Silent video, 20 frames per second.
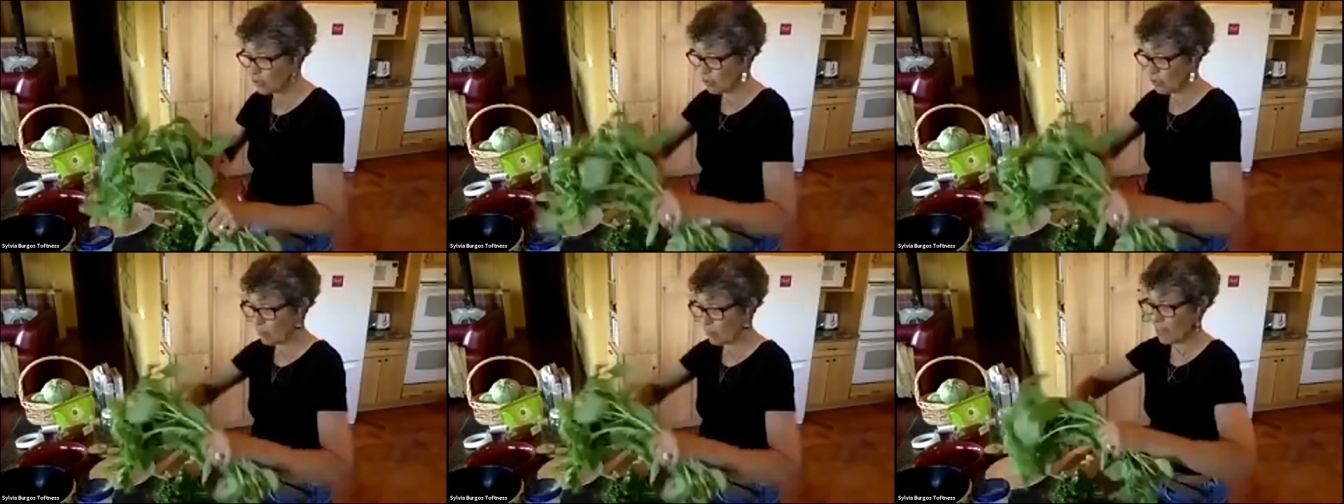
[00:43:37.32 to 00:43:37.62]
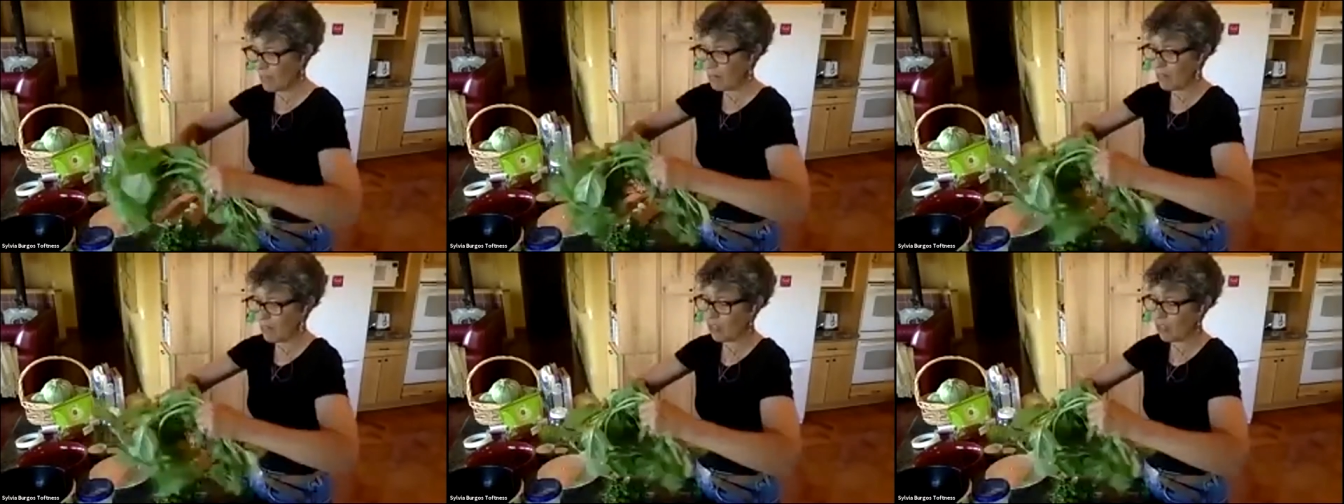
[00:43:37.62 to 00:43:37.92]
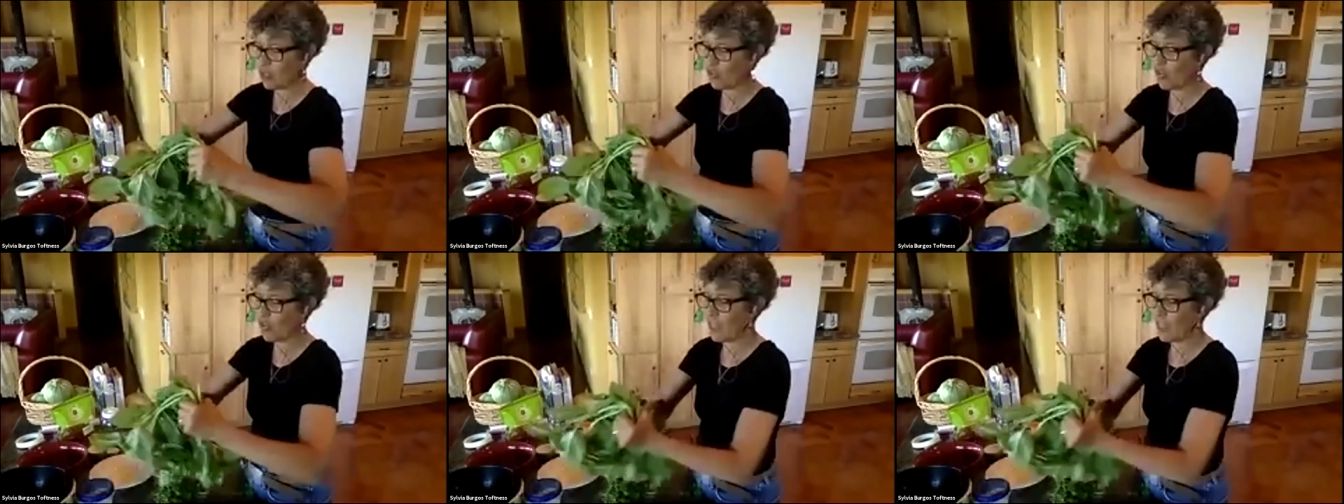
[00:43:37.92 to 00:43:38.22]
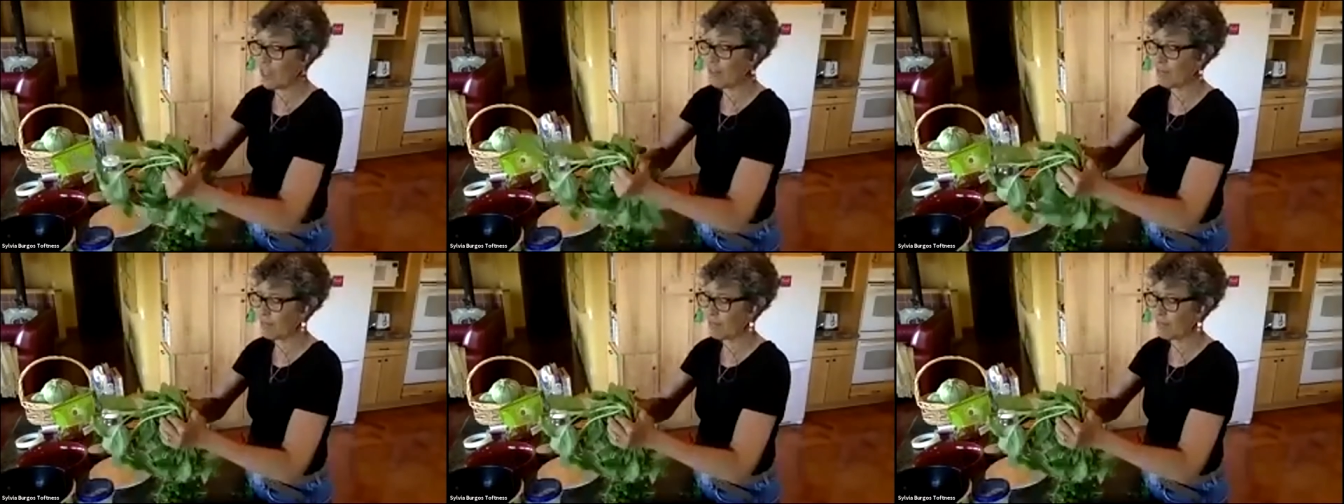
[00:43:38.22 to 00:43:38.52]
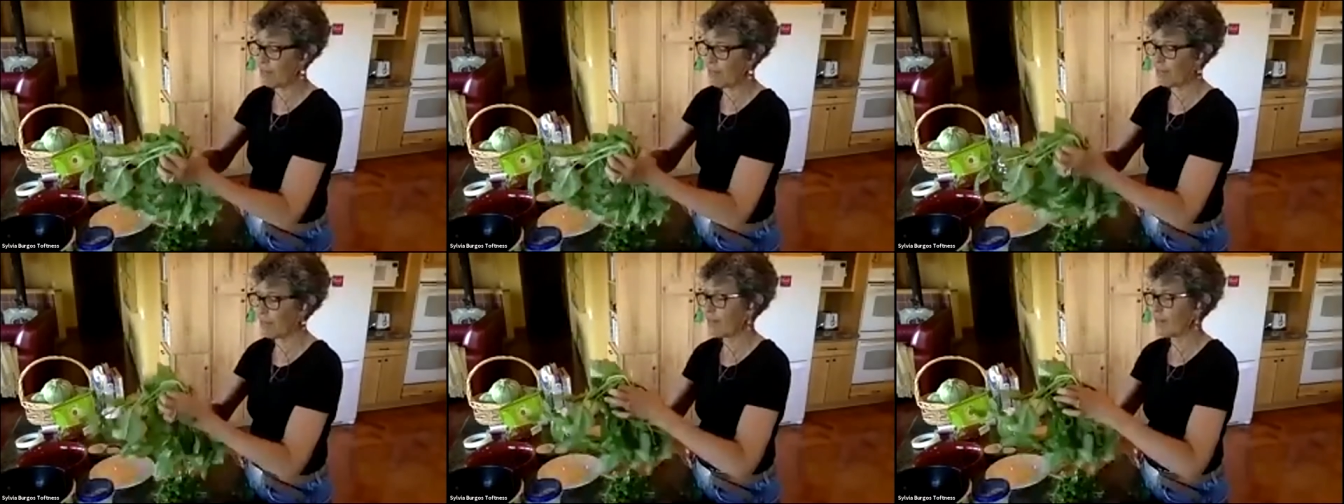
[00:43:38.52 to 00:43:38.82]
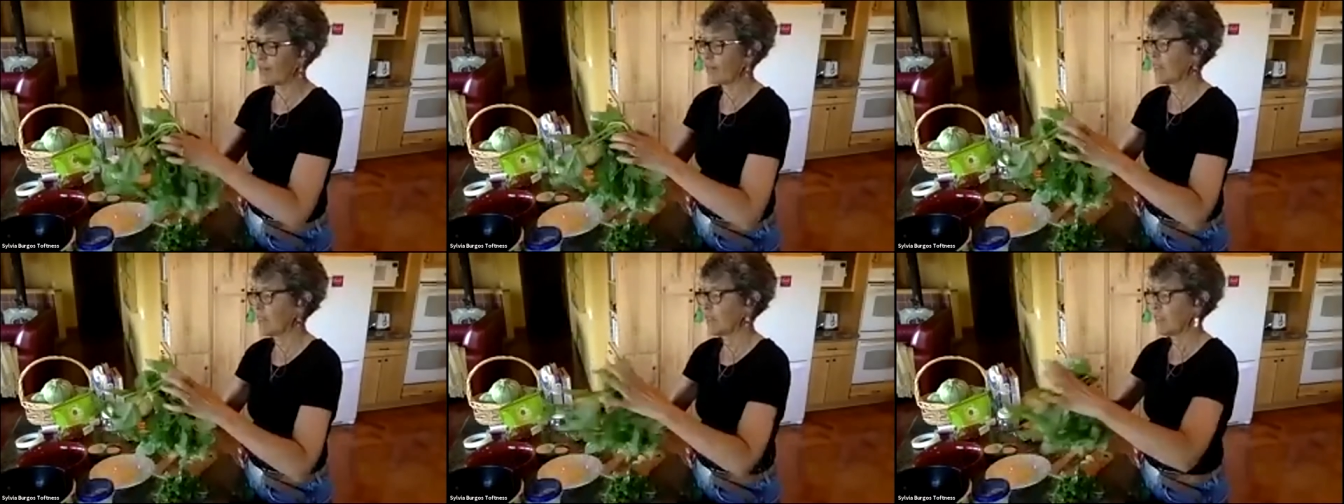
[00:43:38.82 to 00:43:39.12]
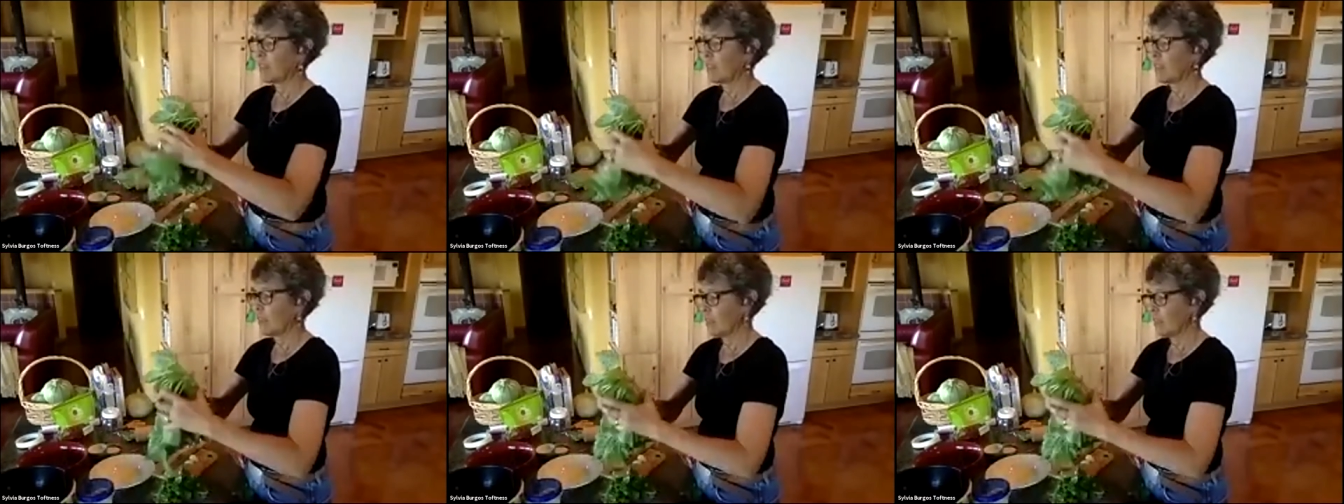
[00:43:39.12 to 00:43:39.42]
but I'm going to try it.
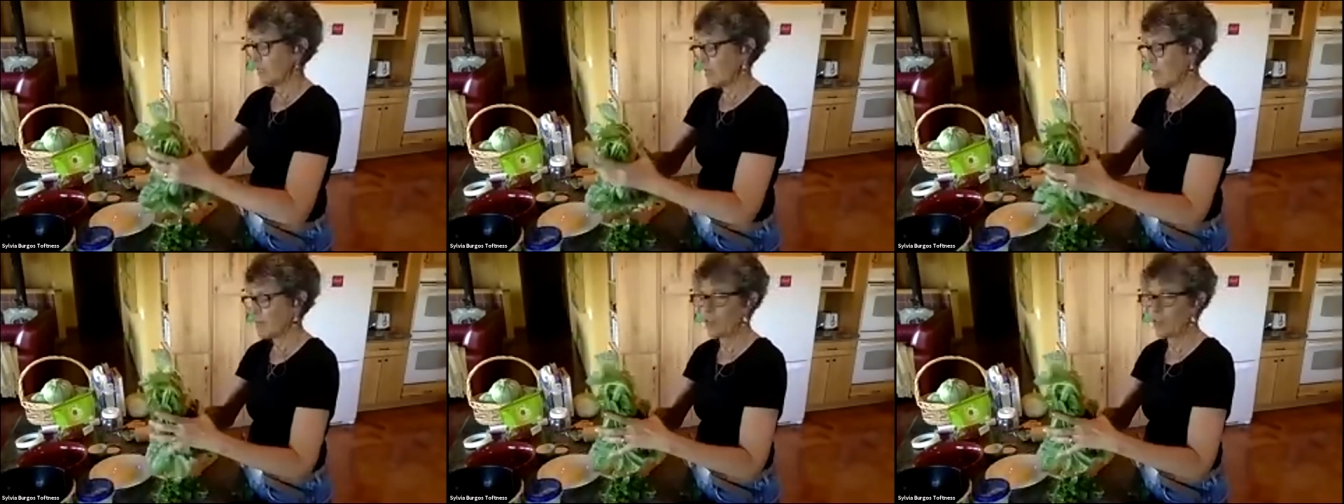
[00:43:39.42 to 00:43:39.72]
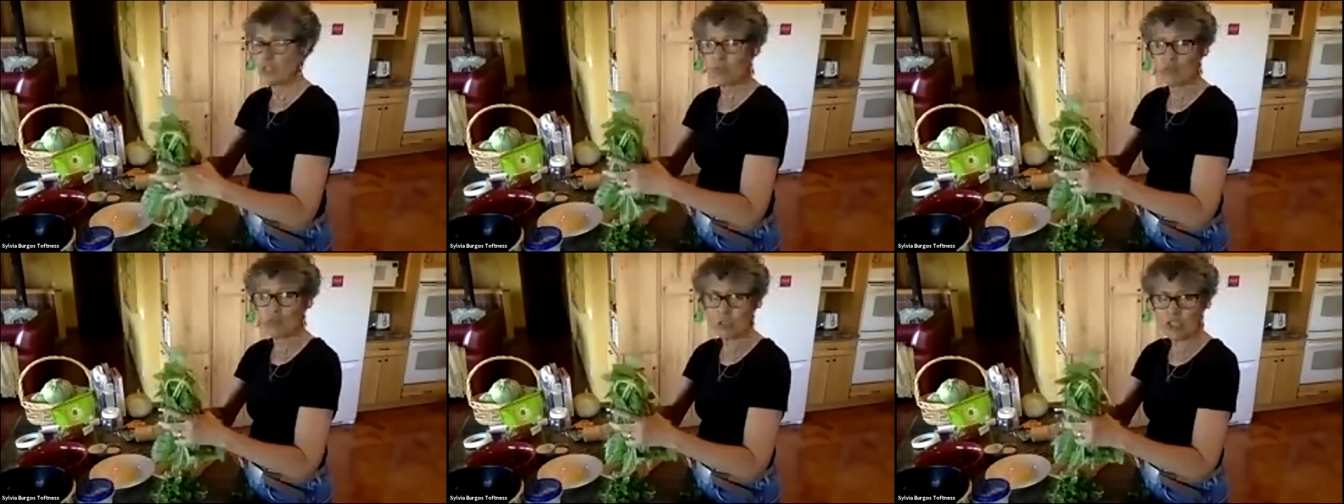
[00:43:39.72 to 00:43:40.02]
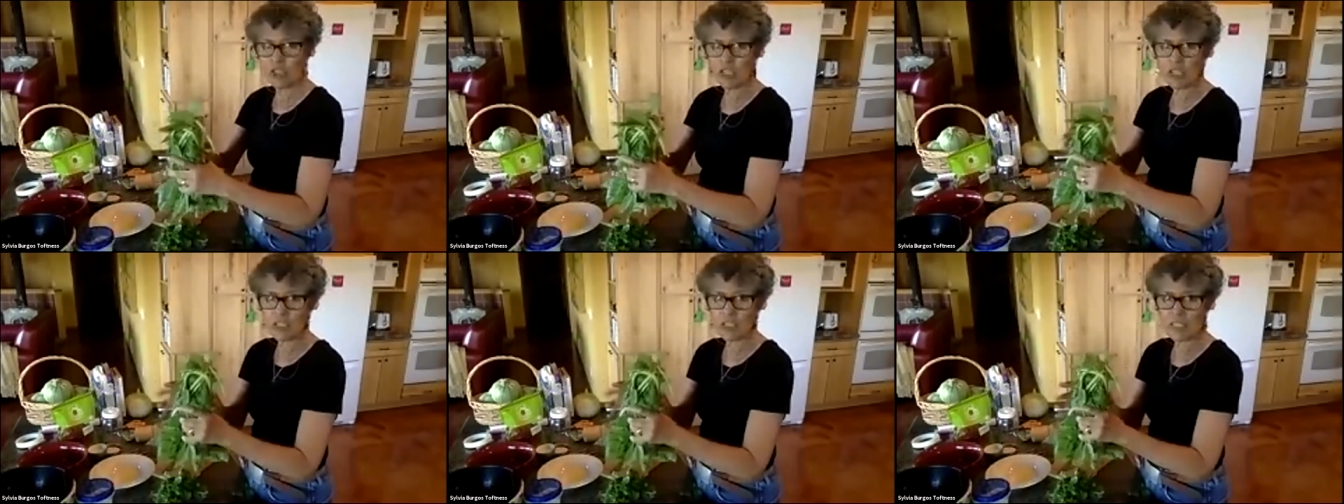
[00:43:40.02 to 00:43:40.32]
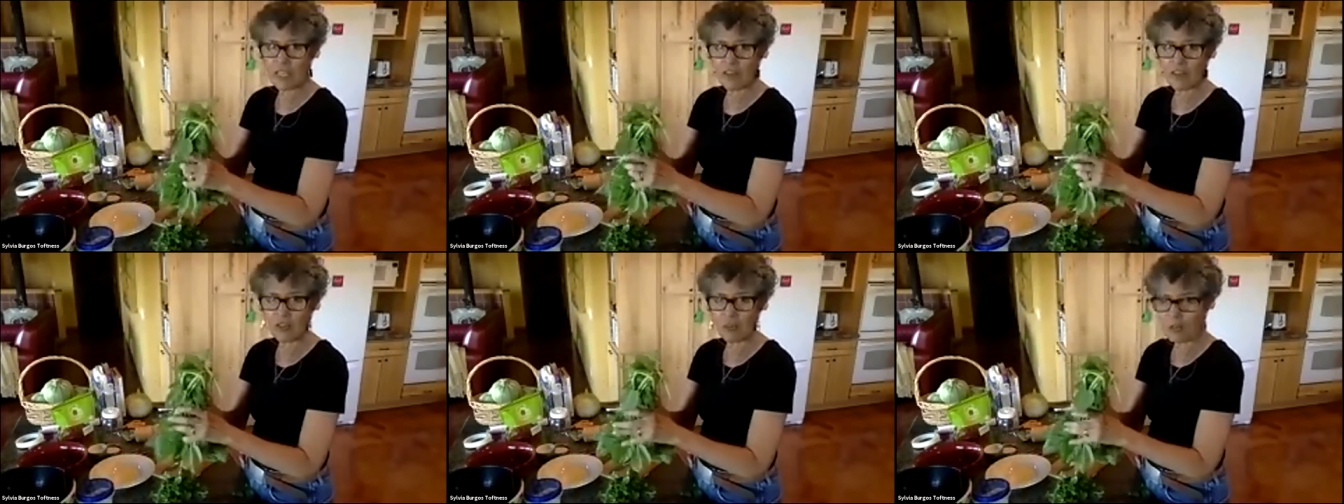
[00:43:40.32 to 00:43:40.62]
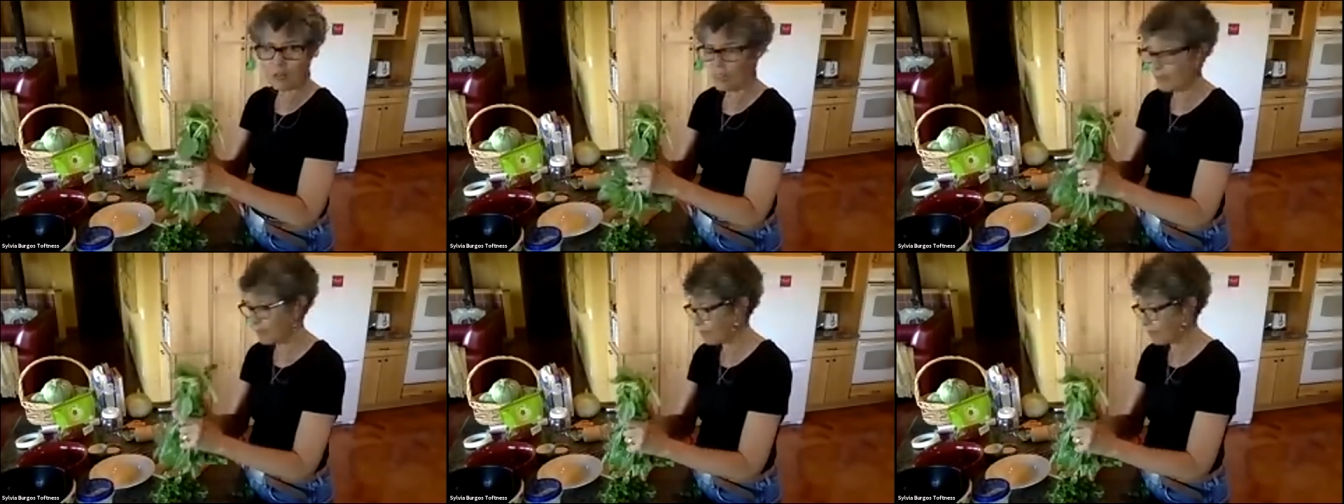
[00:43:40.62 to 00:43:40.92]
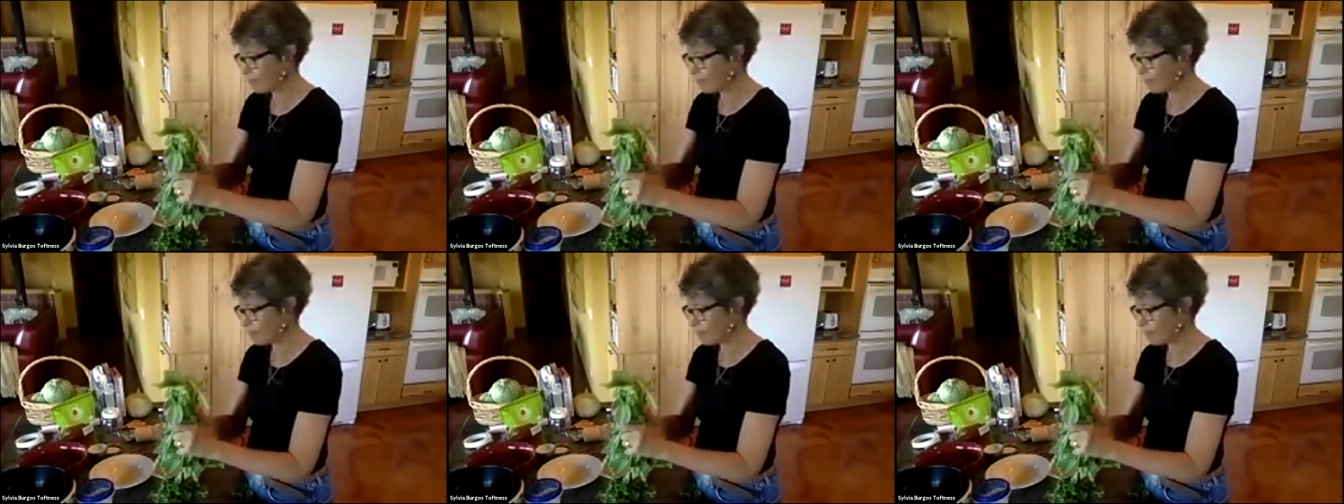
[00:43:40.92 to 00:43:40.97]
I'm squishing it down a bit.